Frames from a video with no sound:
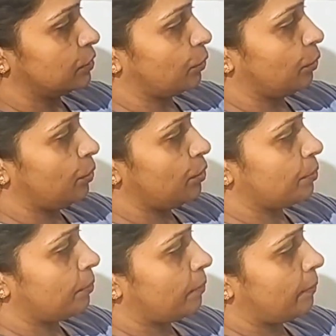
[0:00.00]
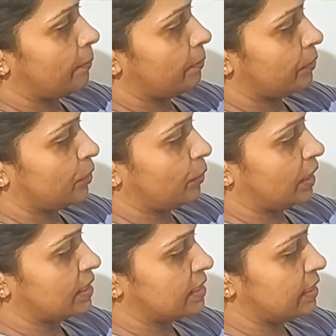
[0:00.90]
So you
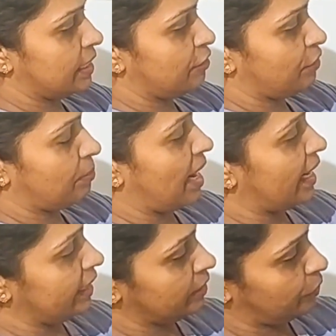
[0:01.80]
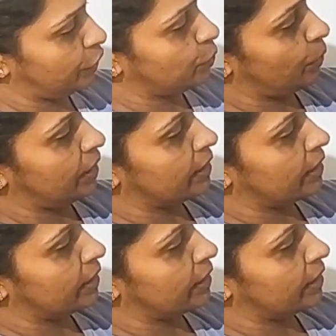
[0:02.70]
can see if I'm adding 3 to it,